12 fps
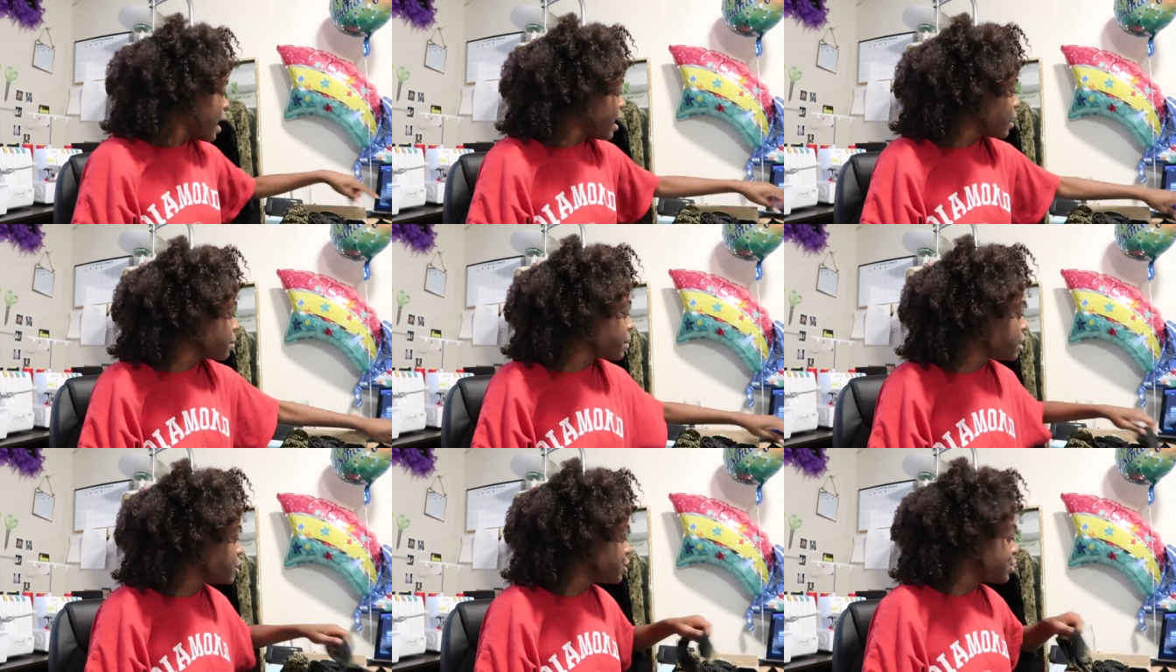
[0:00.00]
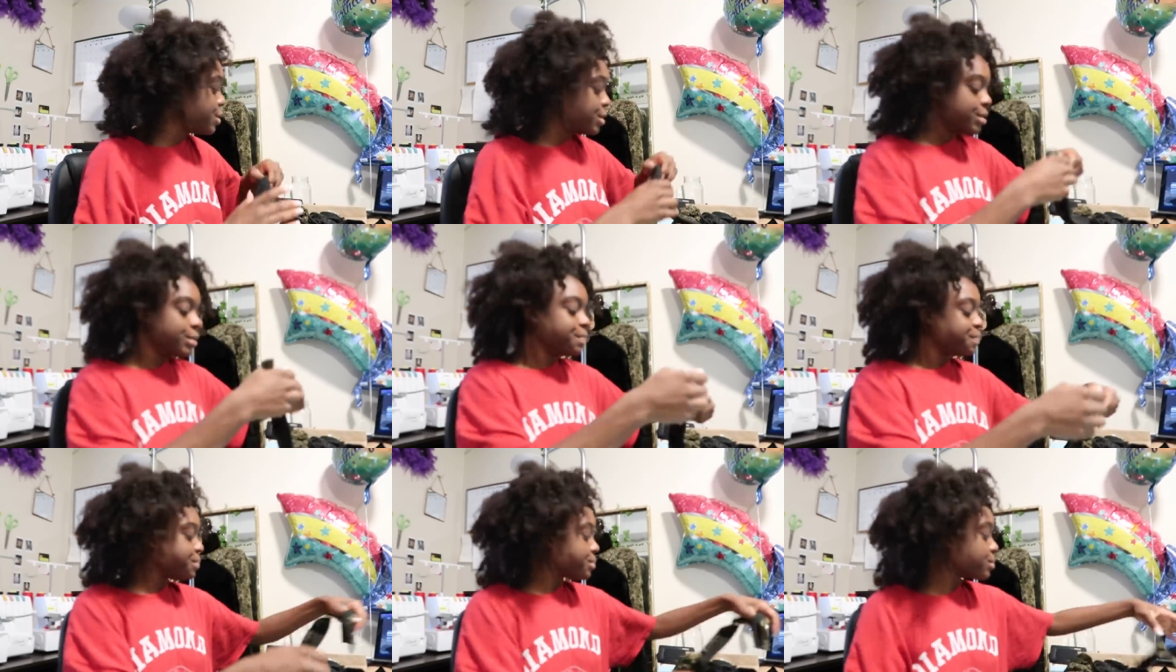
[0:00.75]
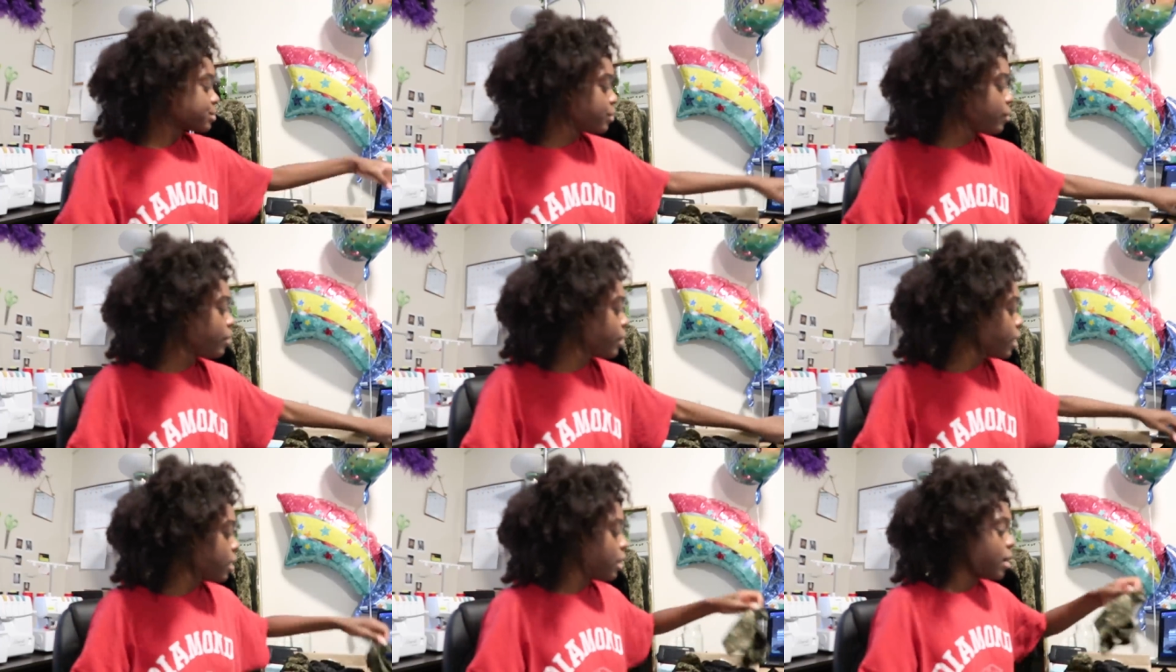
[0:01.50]
And I'm gonna do
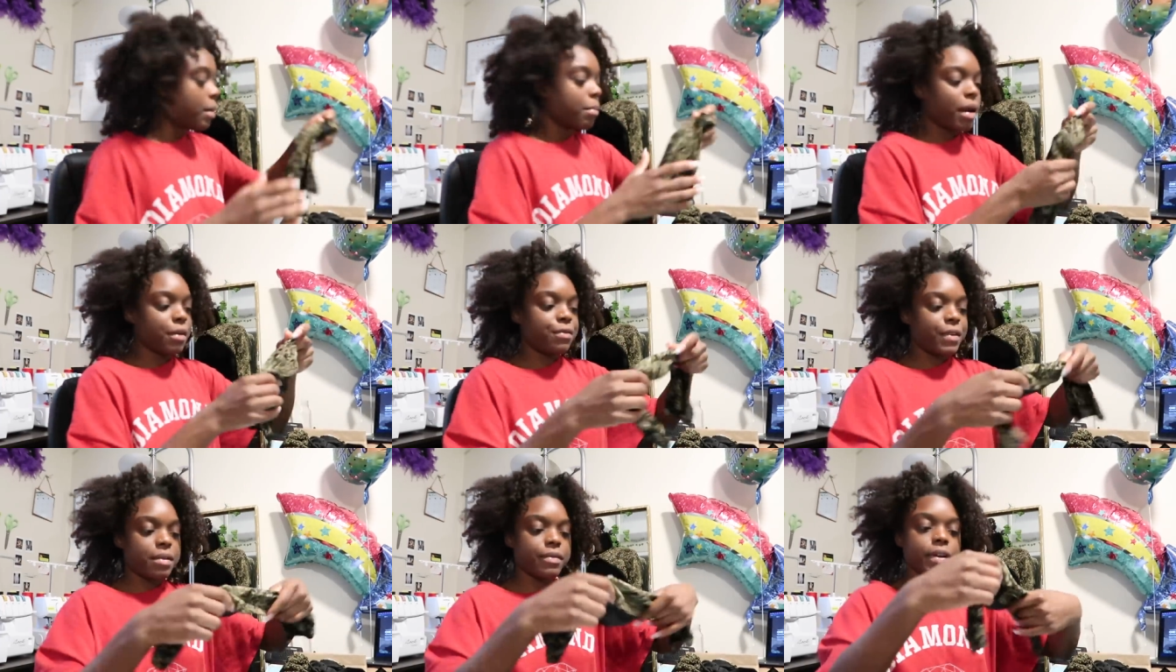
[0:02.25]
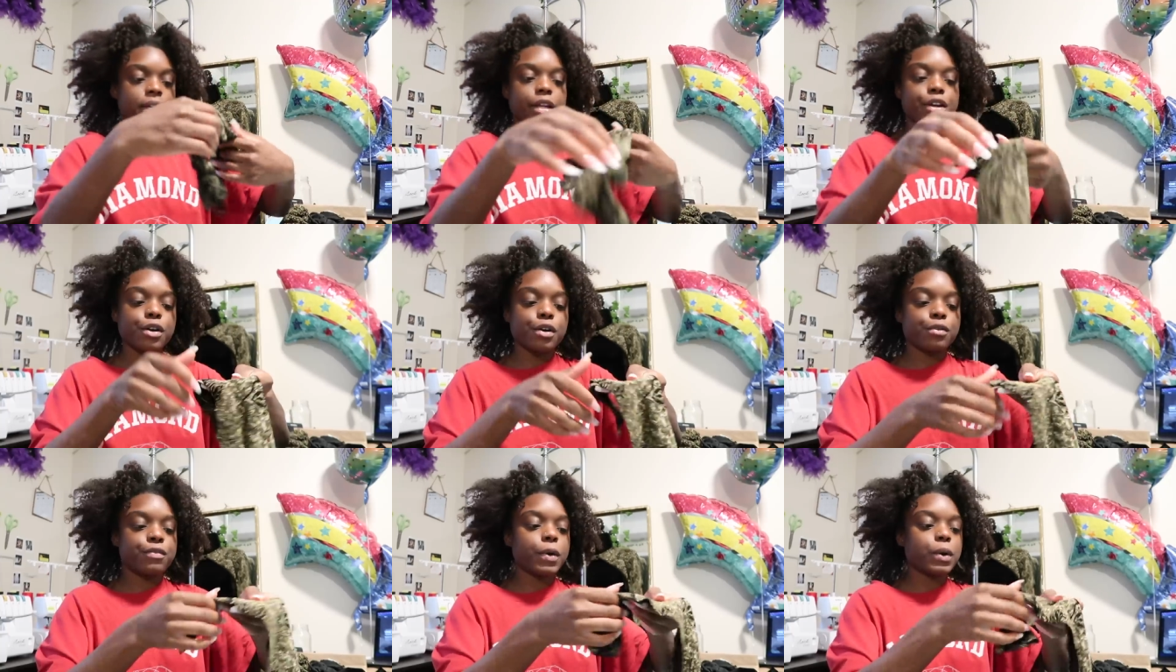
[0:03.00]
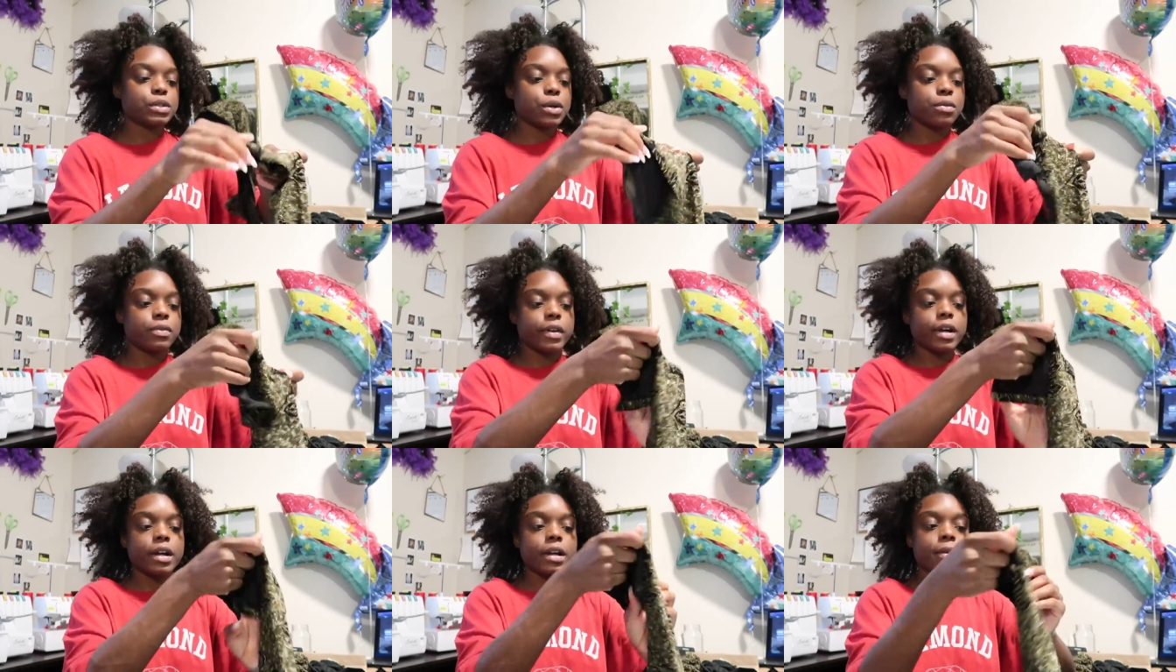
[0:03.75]
my favorite little fold
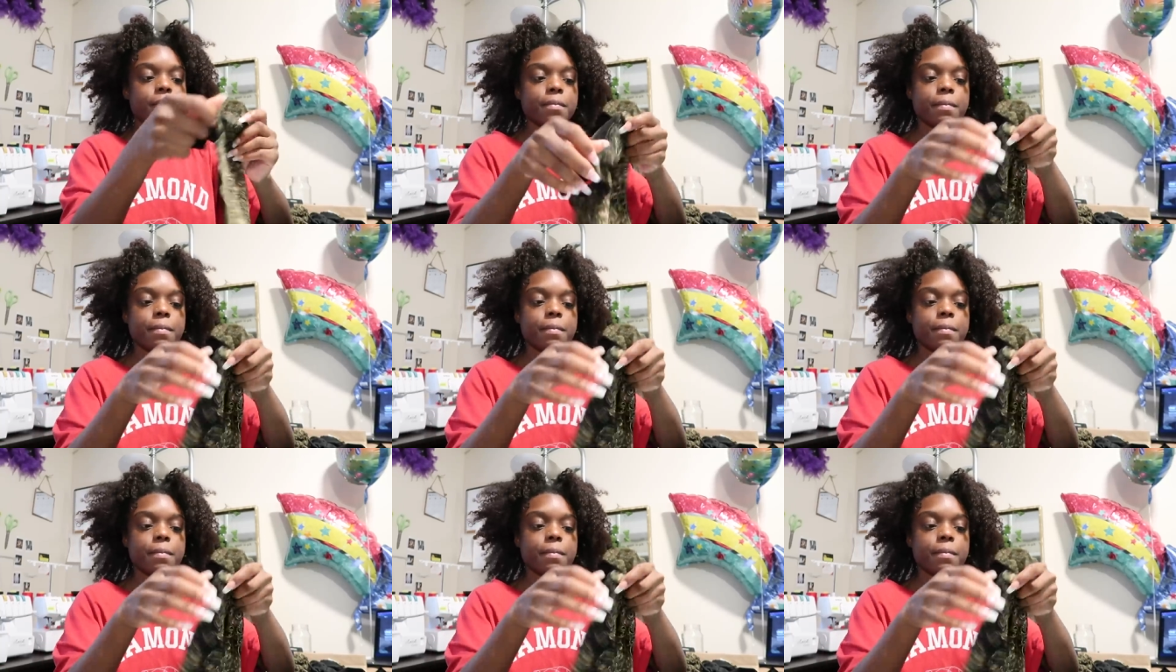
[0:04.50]
over